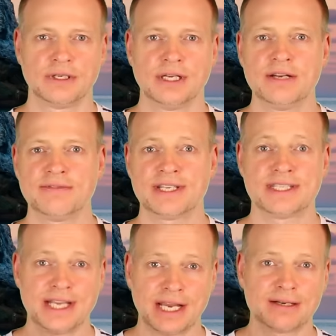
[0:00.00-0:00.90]
In the
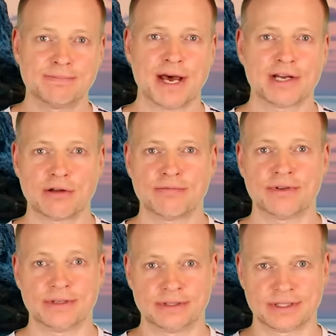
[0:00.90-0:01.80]
second part of
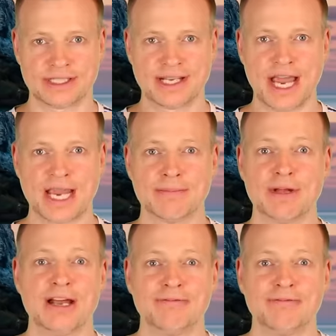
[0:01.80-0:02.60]
the game,